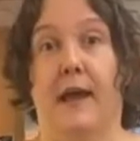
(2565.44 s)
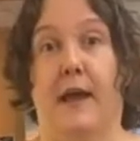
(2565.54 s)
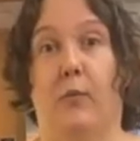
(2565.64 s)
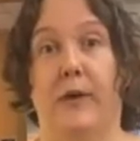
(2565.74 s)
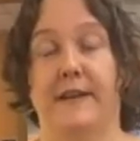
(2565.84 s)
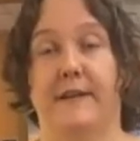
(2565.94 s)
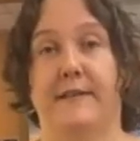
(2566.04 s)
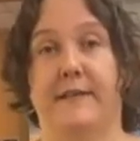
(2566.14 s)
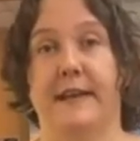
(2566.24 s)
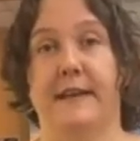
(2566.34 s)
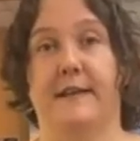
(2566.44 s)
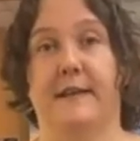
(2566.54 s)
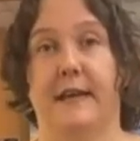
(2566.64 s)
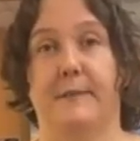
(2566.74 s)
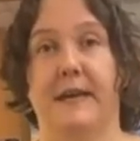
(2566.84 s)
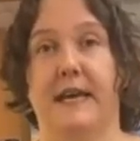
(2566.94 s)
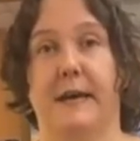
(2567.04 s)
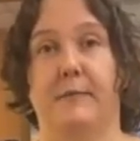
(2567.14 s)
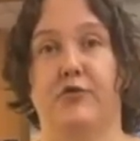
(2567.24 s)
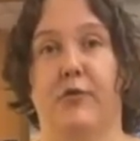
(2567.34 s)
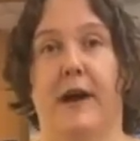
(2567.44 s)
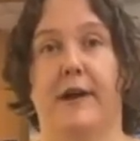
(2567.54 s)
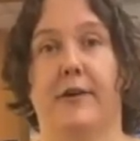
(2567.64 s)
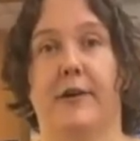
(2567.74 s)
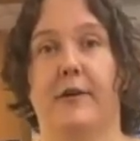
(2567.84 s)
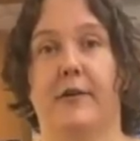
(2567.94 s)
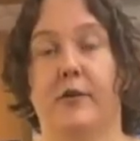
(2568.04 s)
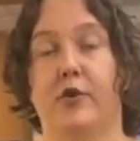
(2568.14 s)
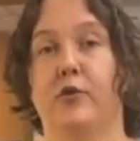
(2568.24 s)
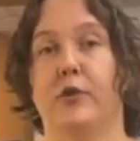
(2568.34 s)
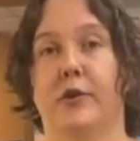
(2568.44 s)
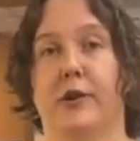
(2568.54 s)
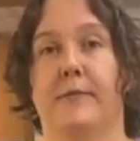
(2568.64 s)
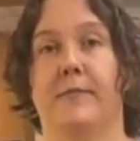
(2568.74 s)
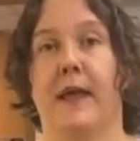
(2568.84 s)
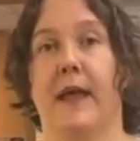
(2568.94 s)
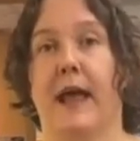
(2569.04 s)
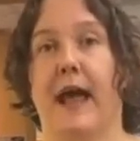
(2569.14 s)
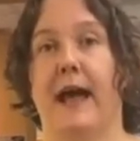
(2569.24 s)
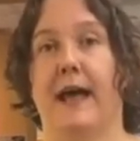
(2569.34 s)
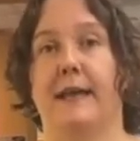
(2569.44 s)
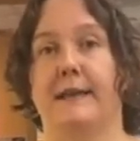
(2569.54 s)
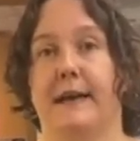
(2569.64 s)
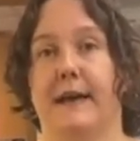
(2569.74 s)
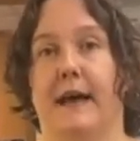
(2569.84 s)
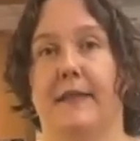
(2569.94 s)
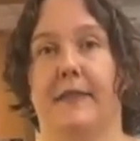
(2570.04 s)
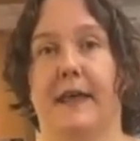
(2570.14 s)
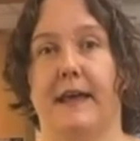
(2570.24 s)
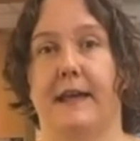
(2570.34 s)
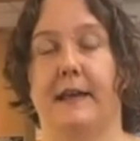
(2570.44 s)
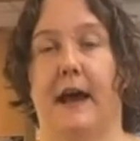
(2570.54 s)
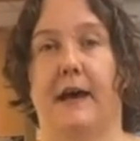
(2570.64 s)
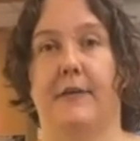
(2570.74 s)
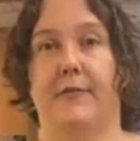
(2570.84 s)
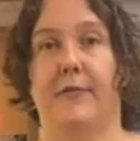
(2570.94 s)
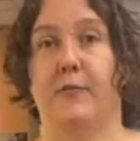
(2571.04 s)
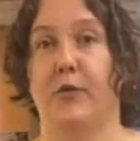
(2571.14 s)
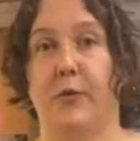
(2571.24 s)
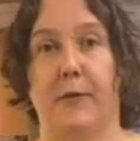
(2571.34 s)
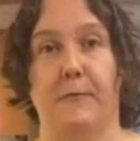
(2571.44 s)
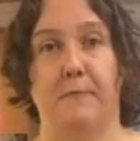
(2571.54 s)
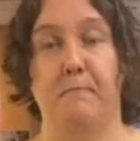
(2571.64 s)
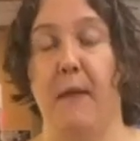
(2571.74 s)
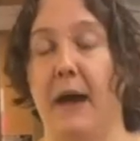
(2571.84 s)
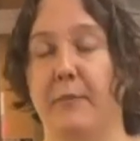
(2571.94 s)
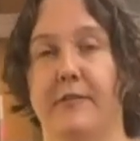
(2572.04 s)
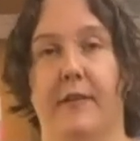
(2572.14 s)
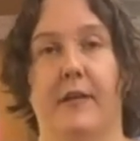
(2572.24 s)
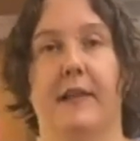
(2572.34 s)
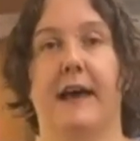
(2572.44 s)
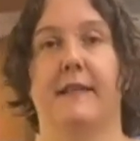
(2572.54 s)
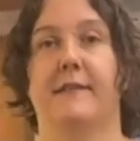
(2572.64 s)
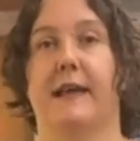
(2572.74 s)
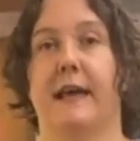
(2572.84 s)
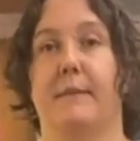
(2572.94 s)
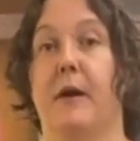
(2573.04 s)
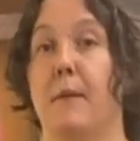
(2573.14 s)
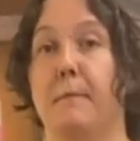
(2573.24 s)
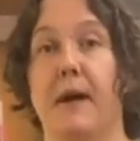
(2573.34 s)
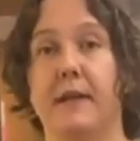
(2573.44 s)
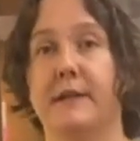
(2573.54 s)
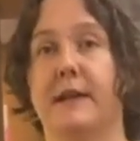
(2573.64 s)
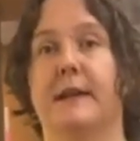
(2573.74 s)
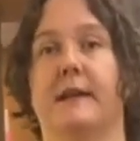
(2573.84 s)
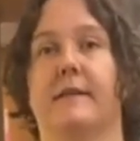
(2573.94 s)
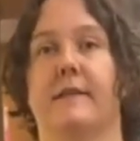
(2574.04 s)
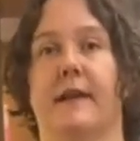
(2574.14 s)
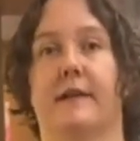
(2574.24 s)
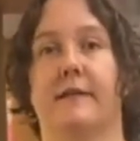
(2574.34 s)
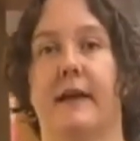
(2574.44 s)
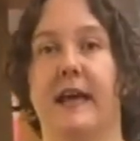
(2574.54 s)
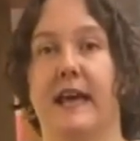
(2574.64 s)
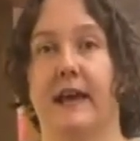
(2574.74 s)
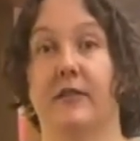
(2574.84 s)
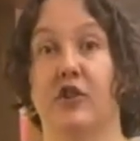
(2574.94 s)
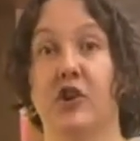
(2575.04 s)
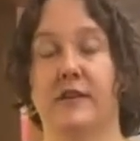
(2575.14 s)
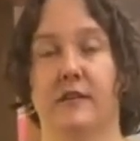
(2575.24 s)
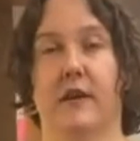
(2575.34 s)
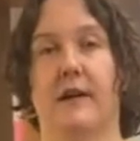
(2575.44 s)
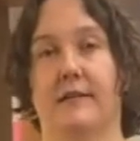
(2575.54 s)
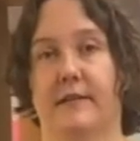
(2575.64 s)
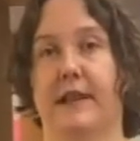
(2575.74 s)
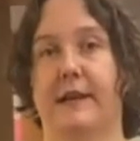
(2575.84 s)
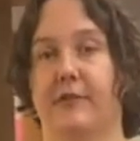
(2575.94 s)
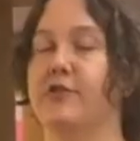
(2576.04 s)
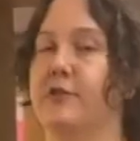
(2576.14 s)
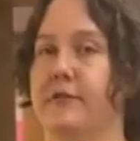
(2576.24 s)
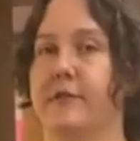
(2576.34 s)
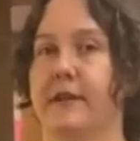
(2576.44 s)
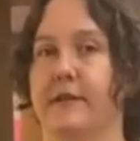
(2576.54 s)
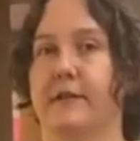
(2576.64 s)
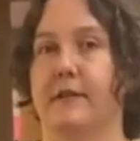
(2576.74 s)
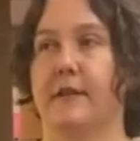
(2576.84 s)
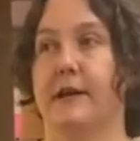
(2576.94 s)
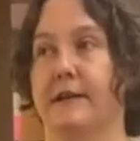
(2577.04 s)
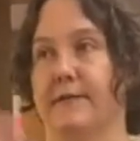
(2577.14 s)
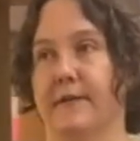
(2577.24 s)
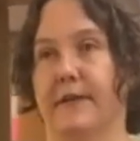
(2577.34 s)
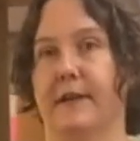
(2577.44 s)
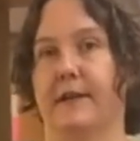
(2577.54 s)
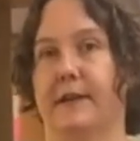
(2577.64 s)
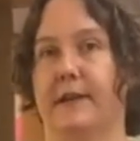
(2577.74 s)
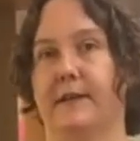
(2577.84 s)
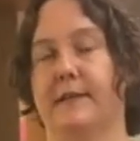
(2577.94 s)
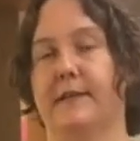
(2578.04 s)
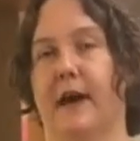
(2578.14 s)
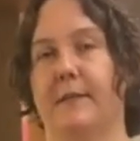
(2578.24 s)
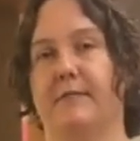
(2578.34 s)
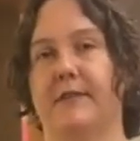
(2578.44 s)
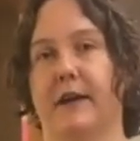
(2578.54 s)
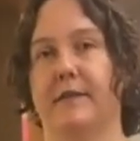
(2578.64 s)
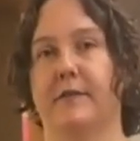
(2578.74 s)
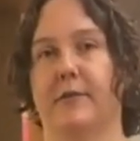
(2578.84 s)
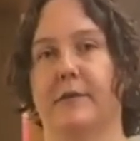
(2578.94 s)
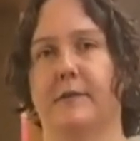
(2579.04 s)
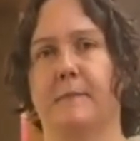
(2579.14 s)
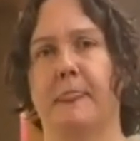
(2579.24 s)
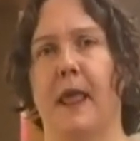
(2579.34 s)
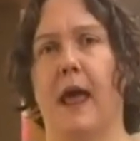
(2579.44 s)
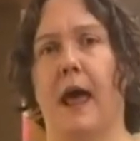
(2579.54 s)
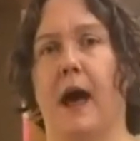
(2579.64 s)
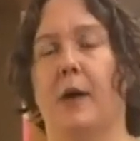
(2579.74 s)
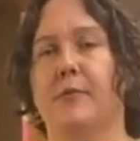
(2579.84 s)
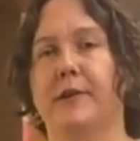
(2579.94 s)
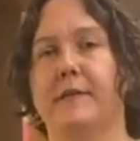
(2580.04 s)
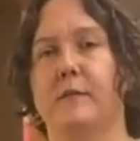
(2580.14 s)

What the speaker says: went extinct, it became drier, cooler, and then there were mammals on the landscape, pollinating insects. It looked the land turned and looked a lot different than it did at the time of dinosaurs. Alberta as a